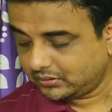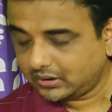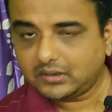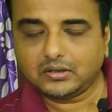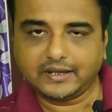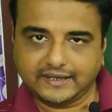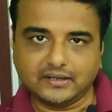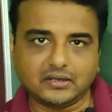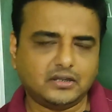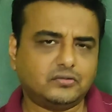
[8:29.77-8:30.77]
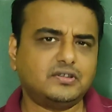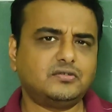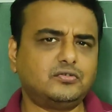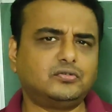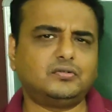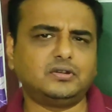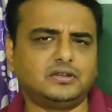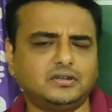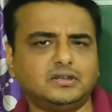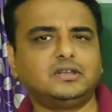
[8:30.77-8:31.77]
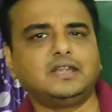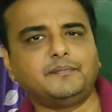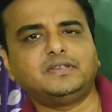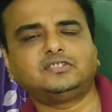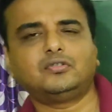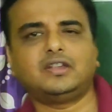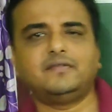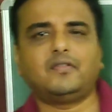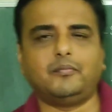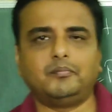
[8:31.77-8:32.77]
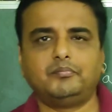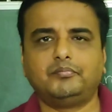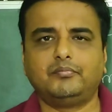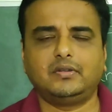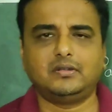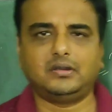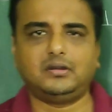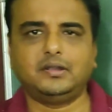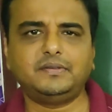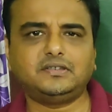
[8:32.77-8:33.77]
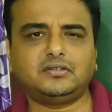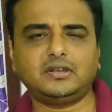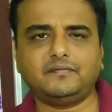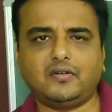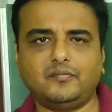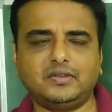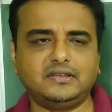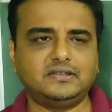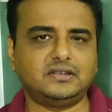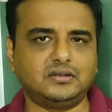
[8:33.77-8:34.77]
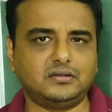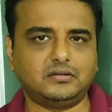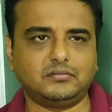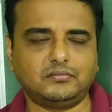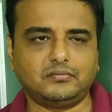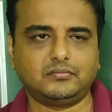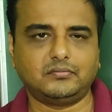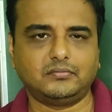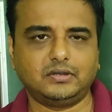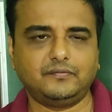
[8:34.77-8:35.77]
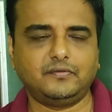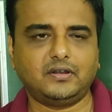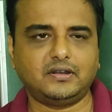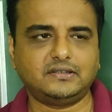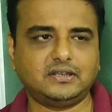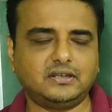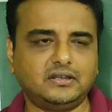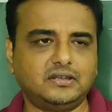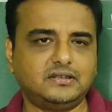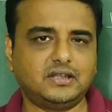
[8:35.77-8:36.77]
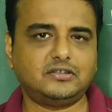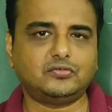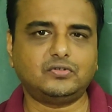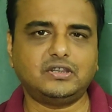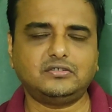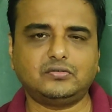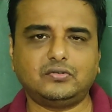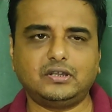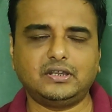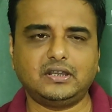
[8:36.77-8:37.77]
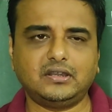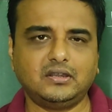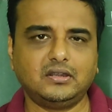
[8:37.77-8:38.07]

And again, it was also in an epistolary form. Epistolary form is, if you understand, it is the story is told in a